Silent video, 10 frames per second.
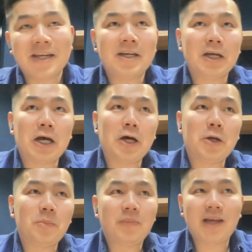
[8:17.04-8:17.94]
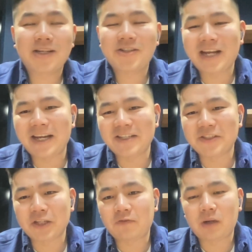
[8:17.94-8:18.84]
Actually it
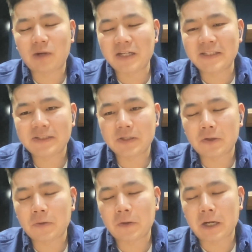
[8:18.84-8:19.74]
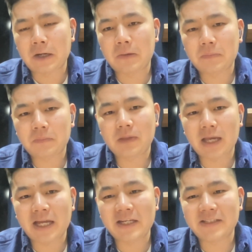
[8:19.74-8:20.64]
is not from us. So
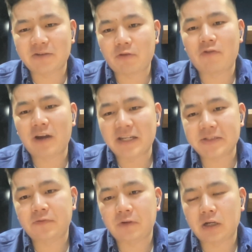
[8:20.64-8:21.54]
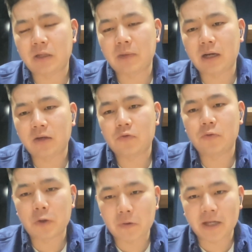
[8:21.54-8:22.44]
it is a request from
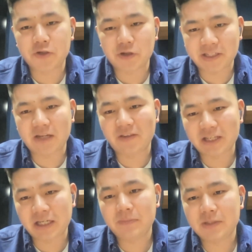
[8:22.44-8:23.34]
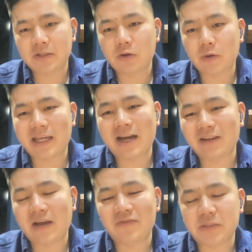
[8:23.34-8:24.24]
Google Android TV team. So it
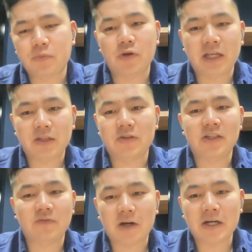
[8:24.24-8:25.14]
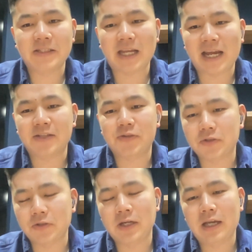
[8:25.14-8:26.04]
can't have this built into the device. It has
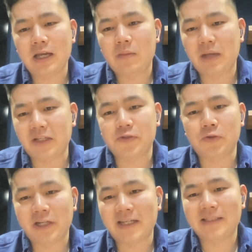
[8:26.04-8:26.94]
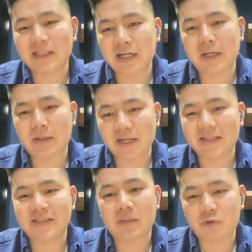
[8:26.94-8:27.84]
to be installed as like
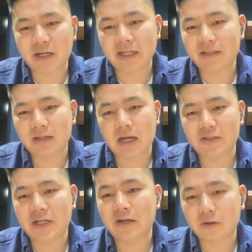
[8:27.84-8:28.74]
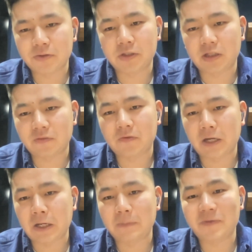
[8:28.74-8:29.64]
a separated dongle sort
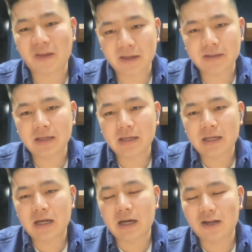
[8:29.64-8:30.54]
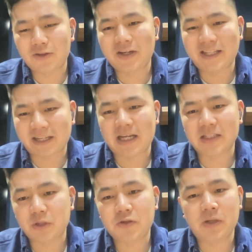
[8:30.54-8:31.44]
of thing to let the
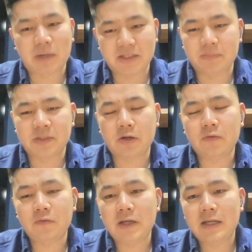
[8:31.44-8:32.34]
customer do it by themselves.